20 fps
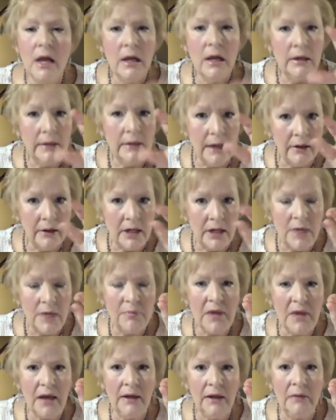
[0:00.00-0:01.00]
Now
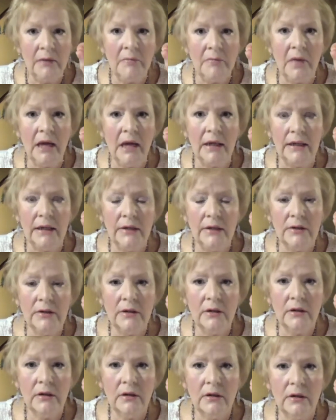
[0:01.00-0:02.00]
keep that in mind
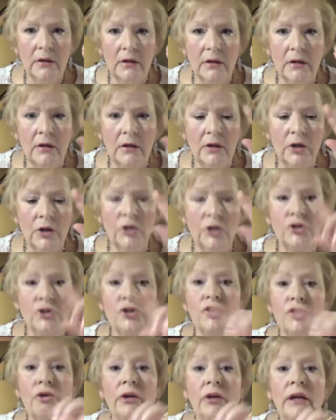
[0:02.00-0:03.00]

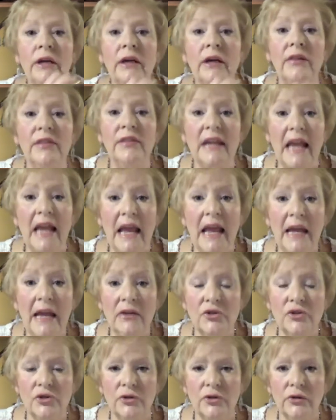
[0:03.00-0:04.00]
concerning the
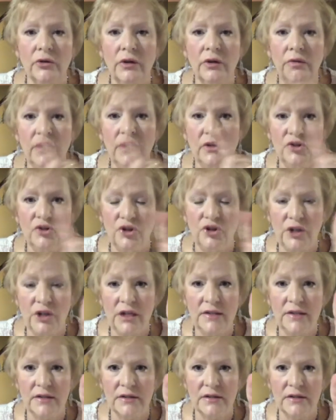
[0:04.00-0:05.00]
answer that
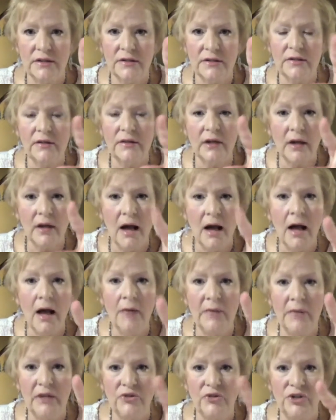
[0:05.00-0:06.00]
Jesus, the
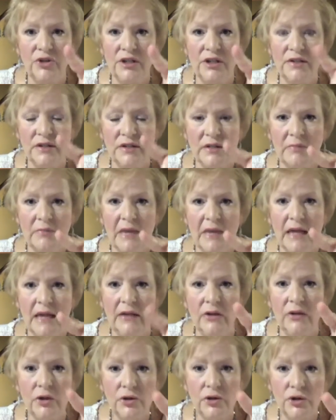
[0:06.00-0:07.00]
comment Jesus
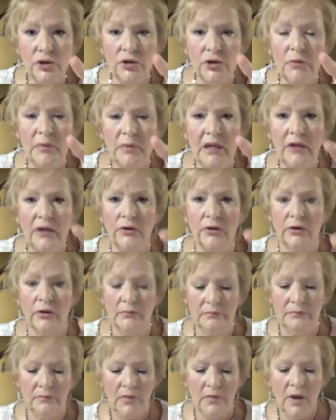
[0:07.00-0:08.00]
made to Peter
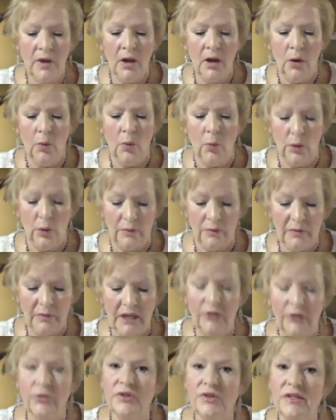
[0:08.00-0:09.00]
when
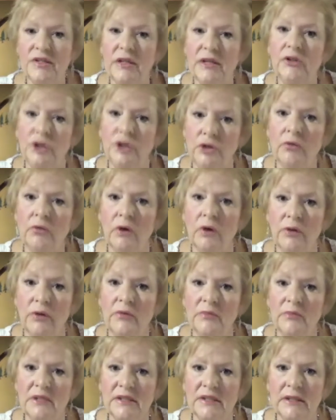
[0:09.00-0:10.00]
Peter said, You are the
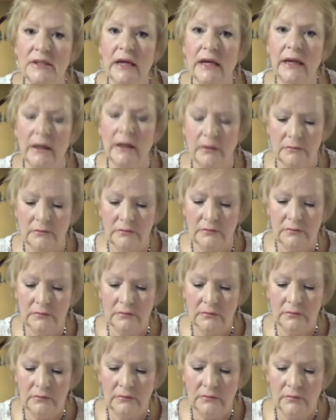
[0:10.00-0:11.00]
Messiah,
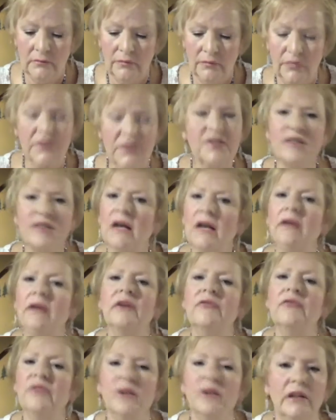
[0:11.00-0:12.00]
the Son
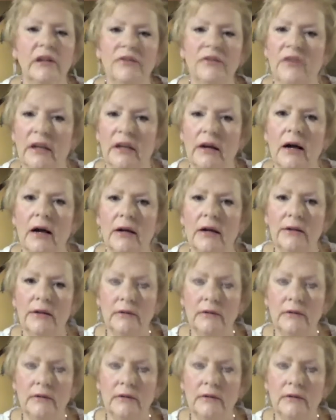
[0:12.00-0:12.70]
of the living God.